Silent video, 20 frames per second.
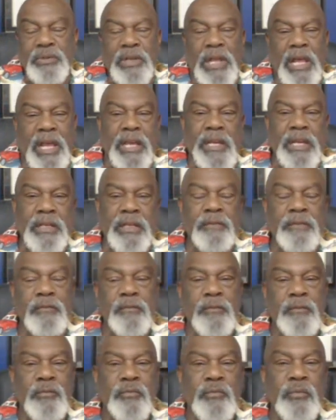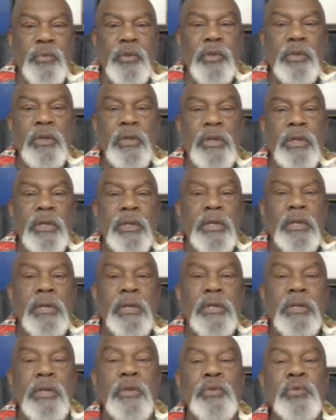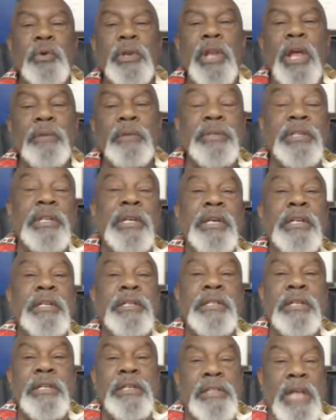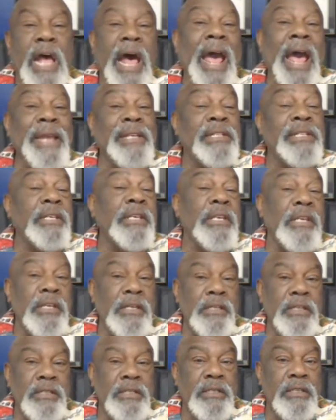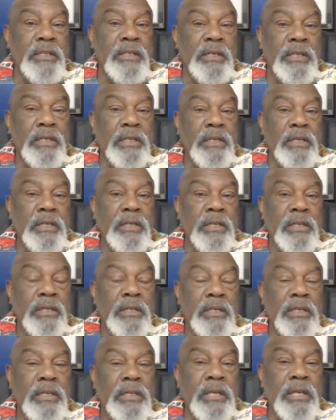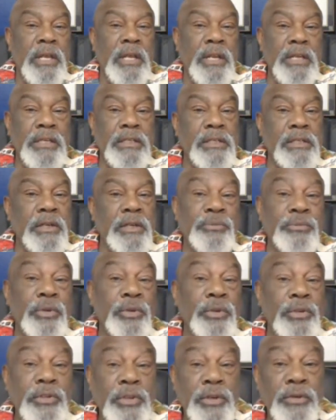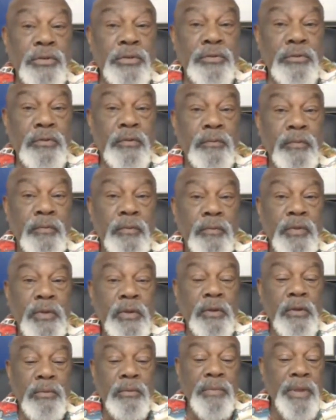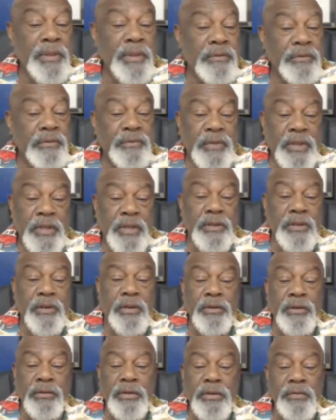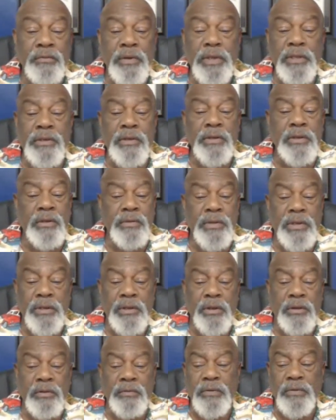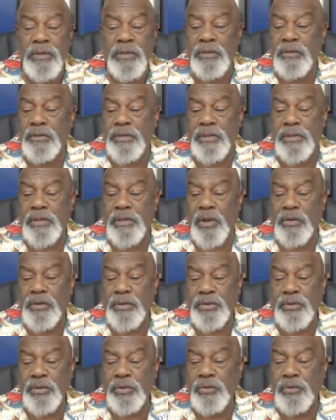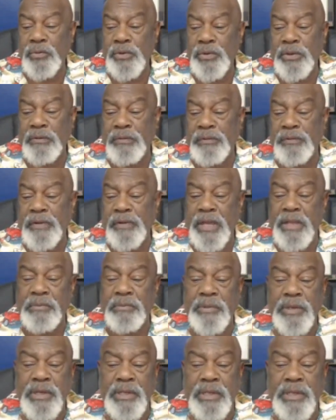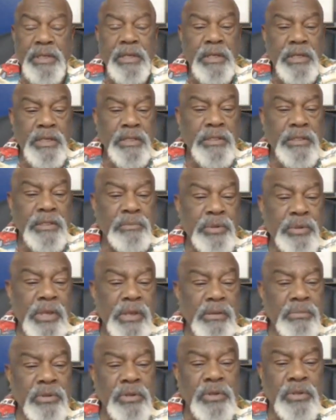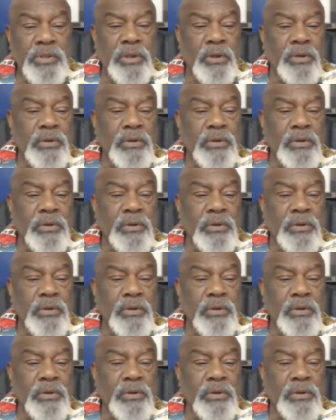Because what I'm saying is this, I teach at SWU. Motherfucker, the only way you're going to get over talking to a real fine bitch is to be able to talk to a real ugly bitch.